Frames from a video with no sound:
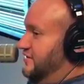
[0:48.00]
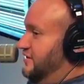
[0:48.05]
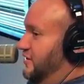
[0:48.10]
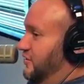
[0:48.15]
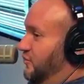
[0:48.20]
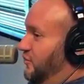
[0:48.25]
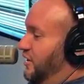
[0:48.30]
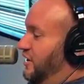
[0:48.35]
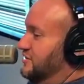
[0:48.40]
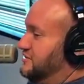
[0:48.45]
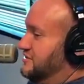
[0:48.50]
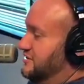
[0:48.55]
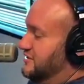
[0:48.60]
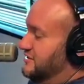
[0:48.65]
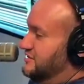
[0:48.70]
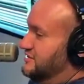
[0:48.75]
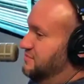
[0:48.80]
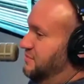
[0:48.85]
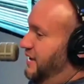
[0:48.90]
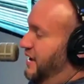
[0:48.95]
there
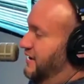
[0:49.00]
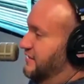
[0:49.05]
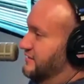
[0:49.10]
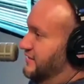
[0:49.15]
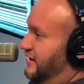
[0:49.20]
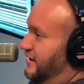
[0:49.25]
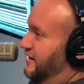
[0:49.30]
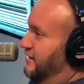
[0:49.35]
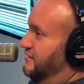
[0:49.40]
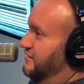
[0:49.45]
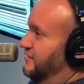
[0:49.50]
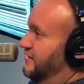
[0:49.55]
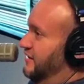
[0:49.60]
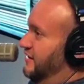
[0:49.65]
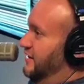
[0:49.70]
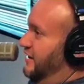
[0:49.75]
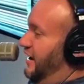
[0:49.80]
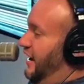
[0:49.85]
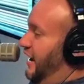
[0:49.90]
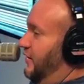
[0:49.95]
watching SmackDown,
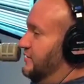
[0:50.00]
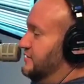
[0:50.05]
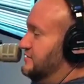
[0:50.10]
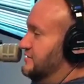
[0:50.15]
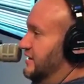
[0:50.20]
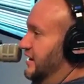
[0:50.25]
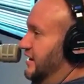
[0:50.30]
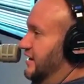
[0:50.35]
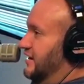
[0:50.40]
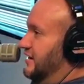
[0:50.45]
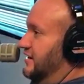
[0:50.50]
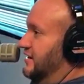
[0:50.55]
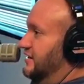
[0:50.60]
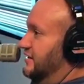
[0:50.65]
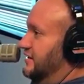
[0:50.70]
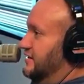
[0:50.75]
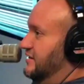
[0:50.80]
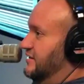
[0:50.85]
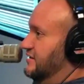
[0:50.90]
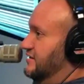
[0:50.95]
I was like,
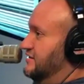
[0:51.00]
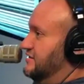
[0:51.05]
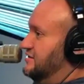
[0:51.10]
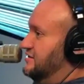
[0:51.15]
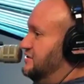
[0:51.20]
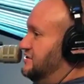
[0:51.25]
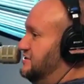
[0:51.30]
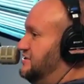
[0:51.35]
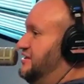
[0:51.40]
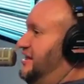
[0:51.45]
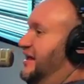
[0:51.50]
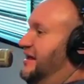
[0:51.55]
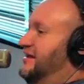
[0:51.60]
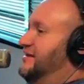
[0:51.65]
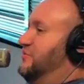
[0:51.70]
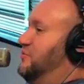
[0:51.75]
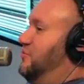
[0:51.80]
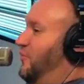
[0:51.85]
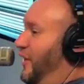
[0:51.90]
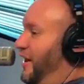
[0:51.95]
shit,
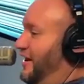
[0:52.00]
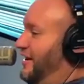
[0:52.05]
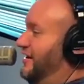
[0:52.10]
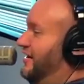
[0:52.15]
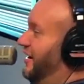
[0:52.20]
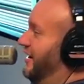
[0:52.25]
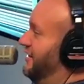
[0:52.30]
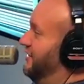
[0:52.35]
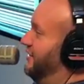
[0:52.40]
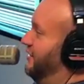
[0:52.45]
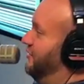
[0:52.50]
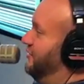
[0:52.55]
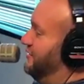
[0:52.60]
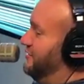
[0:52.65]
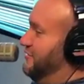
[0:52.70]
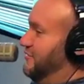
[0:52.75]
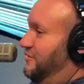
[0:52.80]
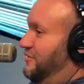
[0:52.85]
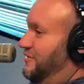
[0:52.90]
why didn't I go with Thor?